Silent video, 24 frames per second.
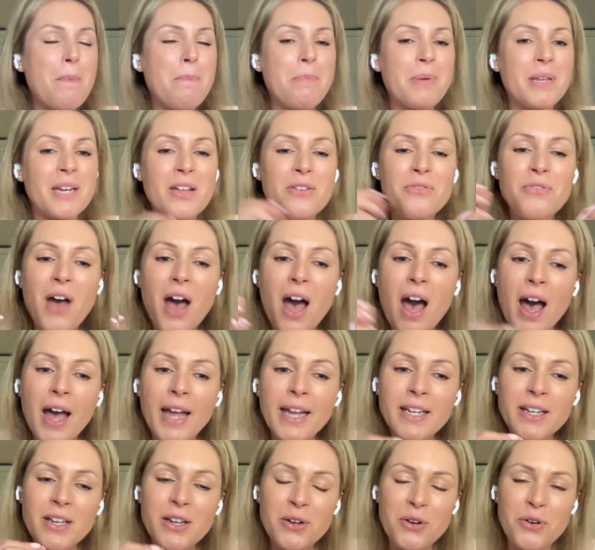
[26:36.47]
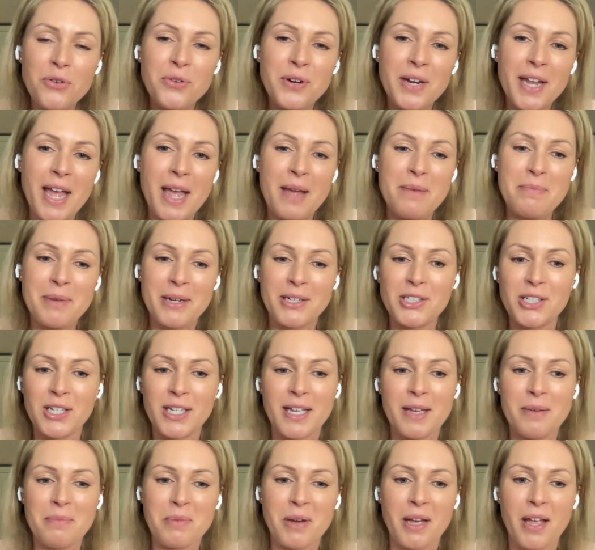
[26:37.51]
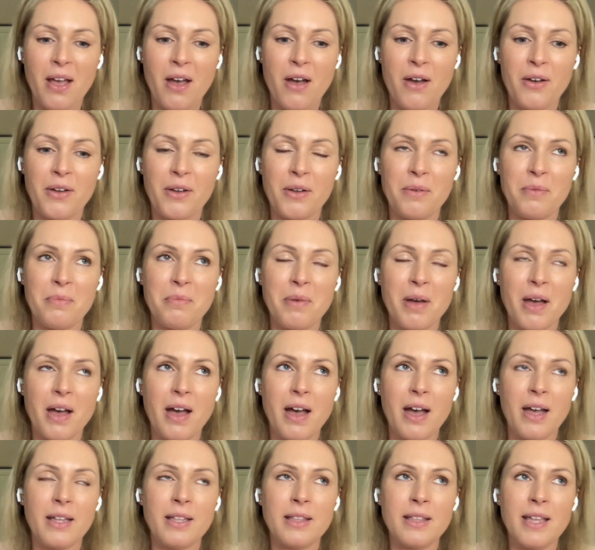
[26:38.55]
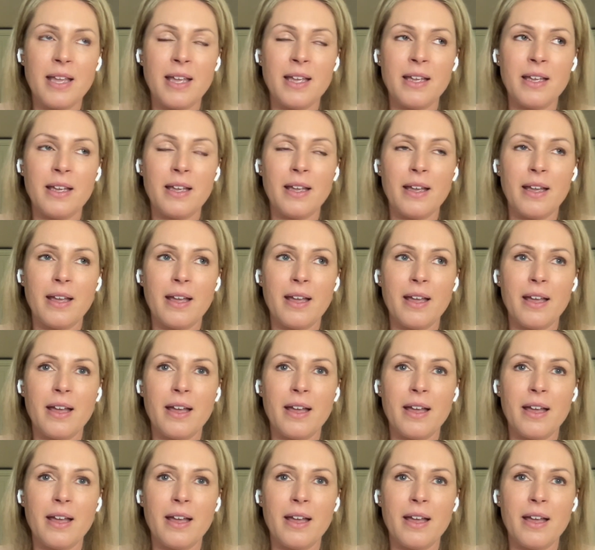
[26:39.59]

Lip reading: But if I can create magic in my home, I think